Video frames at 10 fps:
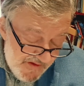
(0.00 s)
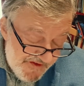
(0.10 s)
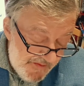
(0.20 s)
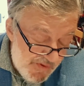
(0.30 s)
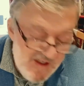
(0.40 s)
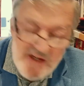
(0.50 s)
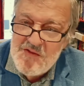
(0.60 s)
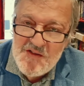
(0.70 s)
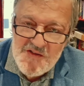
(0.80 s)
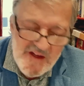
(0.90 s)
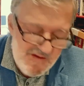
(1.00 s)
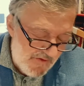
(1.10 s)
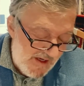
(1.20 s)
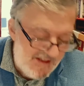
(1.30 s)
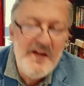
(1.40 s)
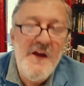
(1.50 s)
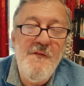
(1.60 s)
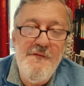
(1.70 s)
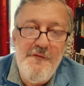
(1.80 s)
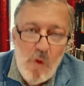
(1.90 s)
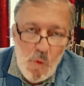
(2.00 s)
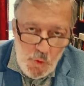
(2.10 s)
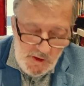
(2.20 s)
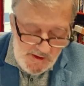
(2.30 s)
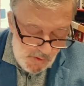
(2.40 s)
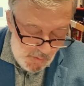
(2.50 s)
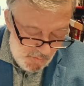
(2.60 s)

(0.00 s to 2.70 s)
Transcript: she pronounces that right. Voglio.